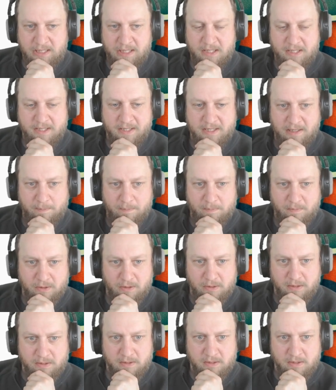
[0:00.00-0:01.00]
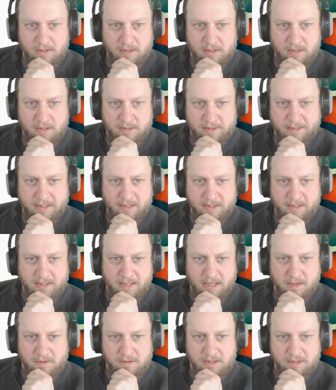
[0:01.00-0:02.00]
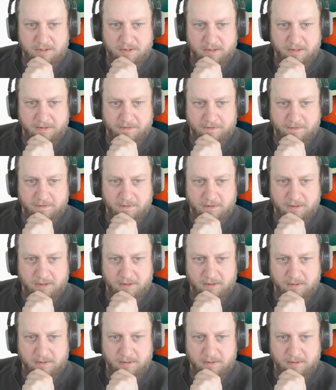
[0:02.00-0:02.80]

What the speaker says: Submolds. 6-hour drift.